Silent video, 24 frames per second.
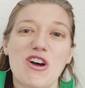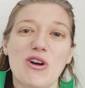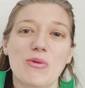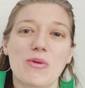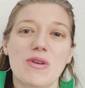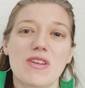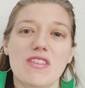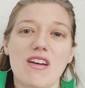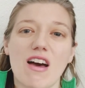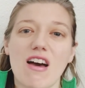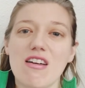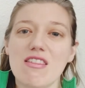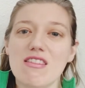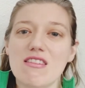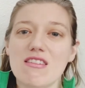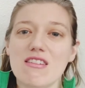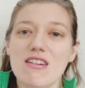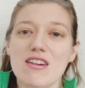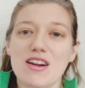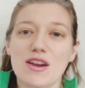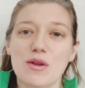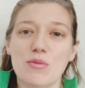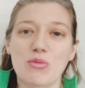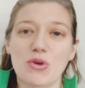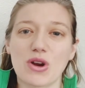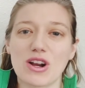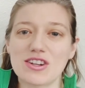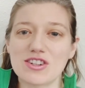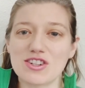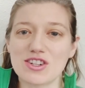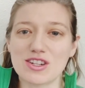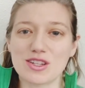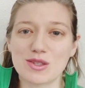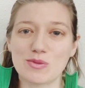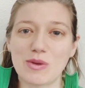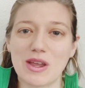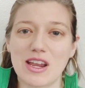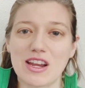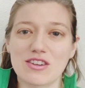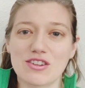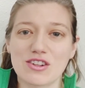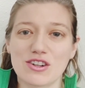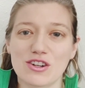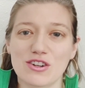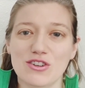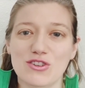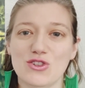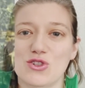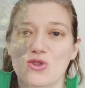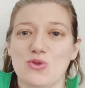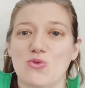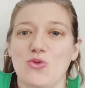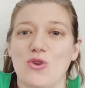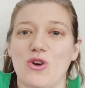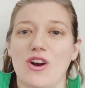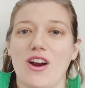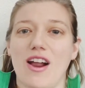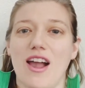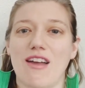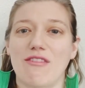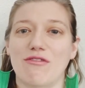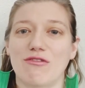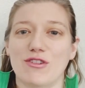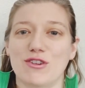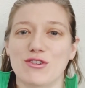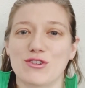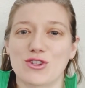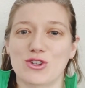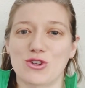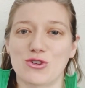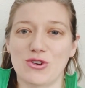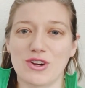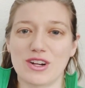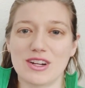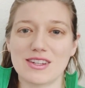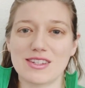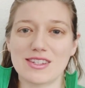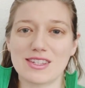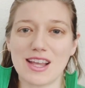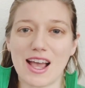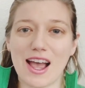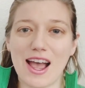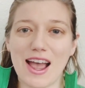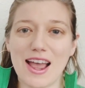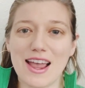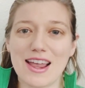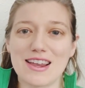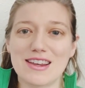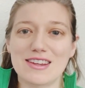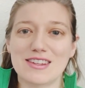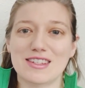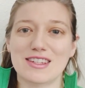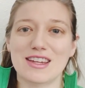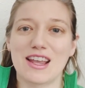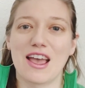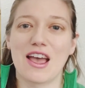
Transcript: with other Impressionist painters, were at first criticized,